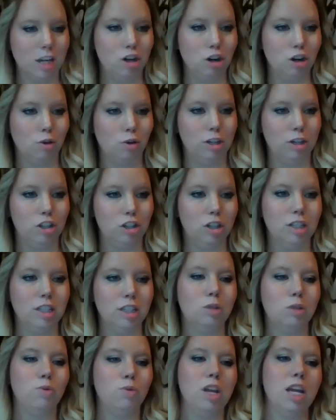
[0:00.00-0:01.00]
in your questions
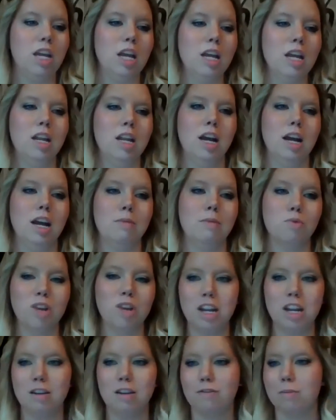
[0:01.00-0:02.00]
and we can um,
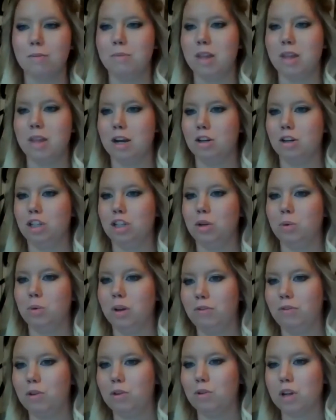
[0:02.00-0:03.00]
read it from there too
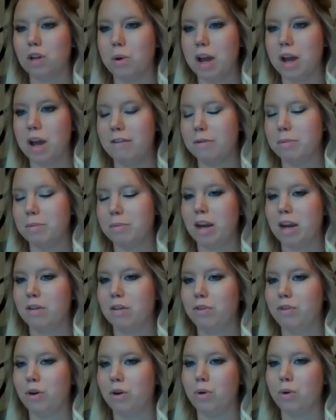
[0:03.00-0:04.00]
if you don't have a
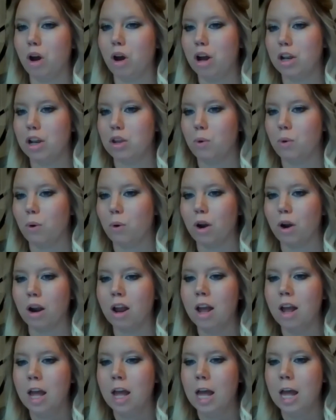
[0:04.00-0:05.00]
microphone on your
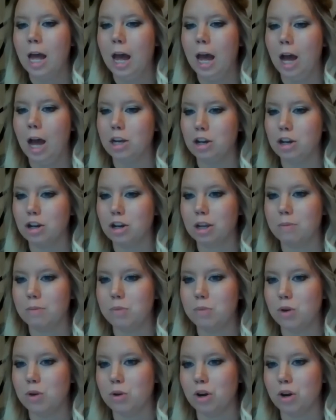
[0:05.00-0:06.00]
on your
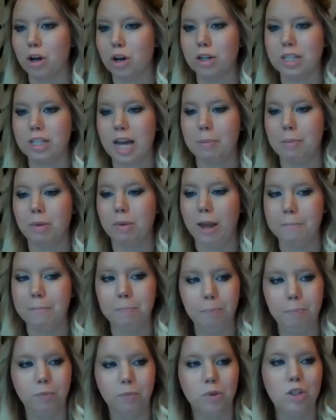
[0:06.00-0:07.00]
computer or tablet.
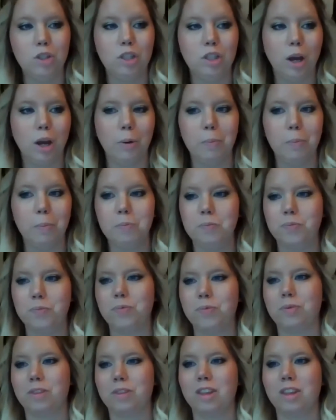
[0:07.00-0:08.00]
So
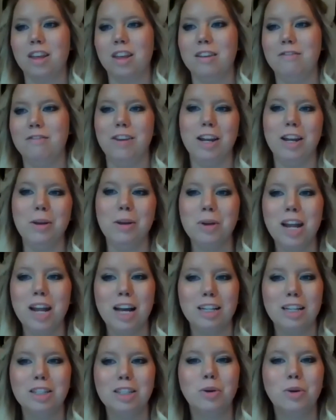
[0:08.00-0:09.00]
anyone
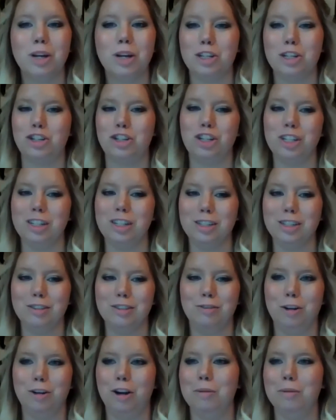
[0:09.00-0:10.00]
has questions
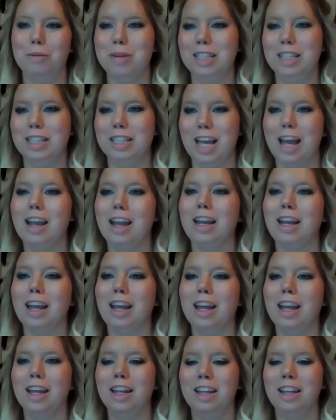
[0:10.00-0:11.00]
for Miss
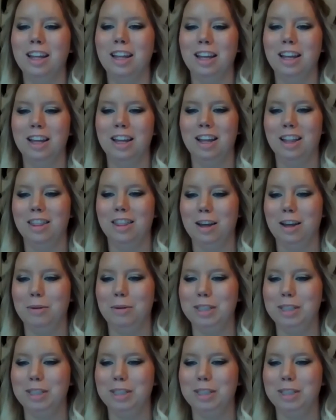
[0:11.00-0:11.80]
Kati? that